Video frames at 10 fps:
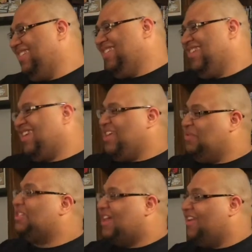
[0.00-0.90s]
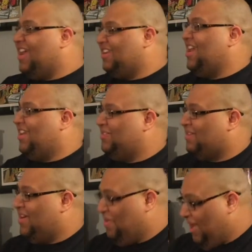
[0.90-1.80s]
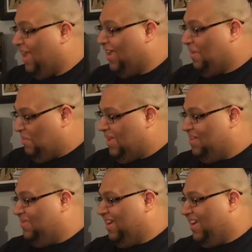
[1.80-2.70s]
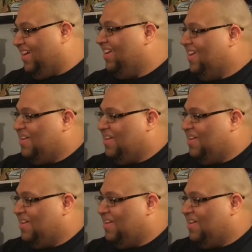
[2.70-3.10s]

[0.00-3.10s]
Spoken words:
He would sound like Danny Trejo, not like me doing a